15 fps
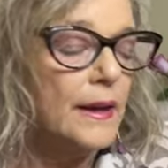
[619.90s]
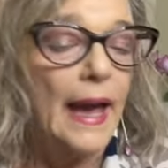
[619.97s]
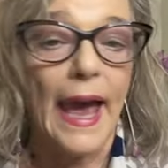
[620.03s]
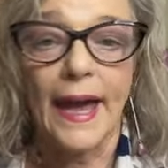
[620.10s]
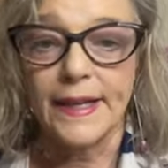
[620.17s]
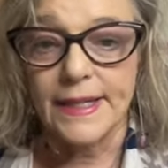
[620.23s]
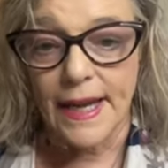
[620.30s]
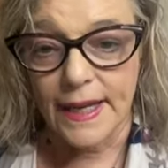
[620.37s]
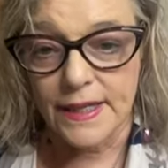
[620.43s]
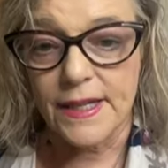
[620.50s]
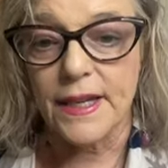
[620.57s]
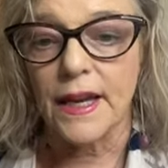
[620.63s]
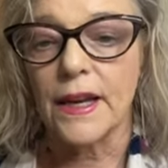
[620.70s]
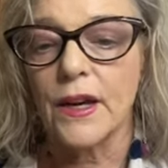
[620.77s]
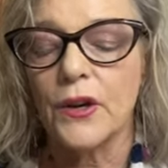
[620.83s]
and
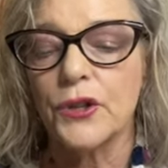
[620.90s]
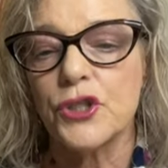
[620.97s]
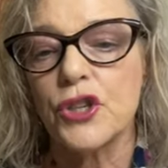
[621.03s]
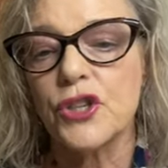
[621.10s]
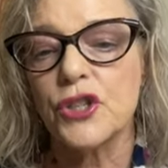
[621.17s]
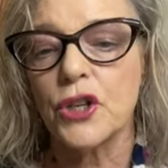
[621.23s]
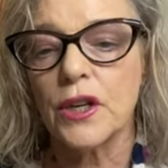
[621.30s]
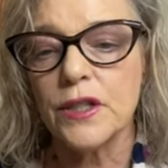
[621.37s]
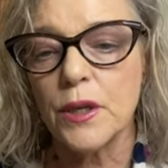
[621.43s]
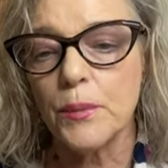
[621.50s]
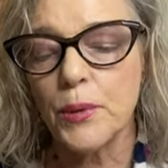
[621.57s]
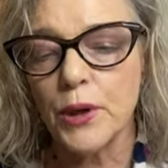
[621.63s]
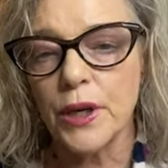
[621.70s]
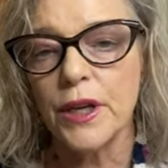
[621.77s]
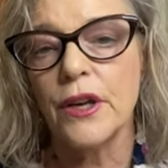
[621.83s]
exhale, and just start to
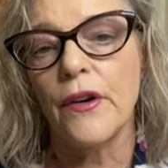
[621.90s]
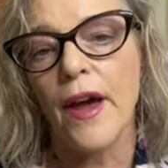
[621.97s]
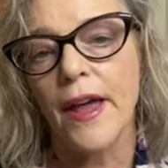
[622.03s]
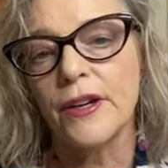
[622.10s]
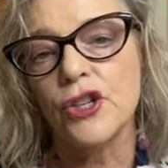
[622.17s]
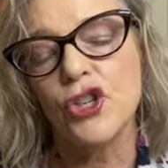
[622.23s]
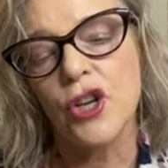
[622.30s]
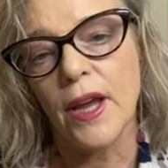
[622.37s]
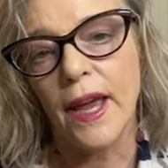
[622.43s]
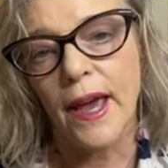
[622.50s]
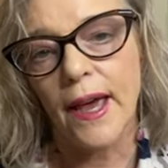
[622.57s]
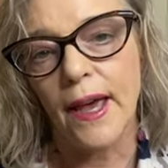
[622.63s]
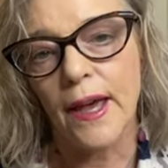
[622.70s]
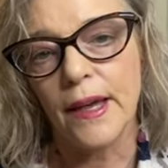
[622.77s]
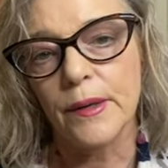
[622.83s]
bring your energy
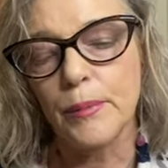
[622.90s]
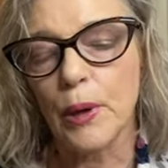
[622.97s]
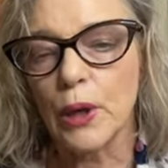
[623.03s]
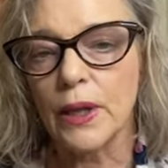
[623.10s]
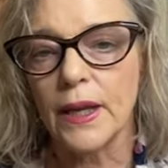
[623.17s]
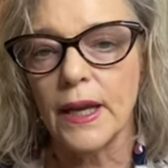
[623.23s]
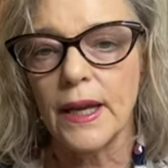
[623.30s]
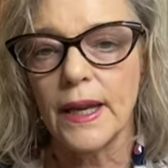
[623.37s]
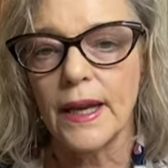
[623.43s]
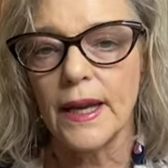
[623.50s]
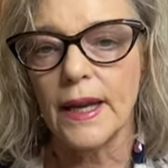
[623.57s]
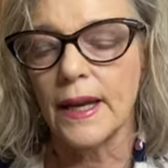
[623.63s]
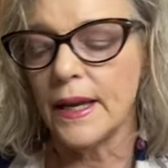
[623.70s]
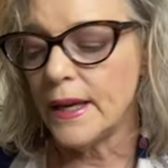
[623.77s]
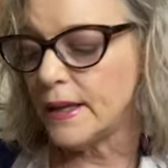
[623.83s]
in, pulling it
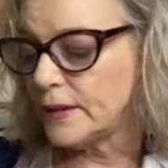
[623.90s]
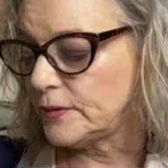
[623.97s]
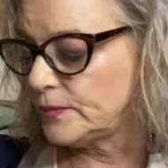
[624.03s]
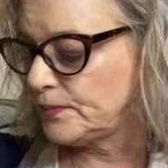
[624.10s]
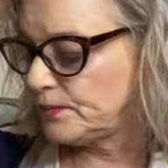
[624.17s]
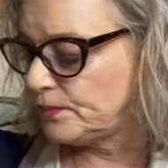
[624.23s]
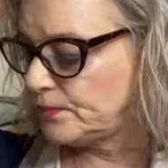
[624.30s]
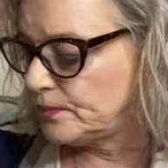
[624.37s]
in,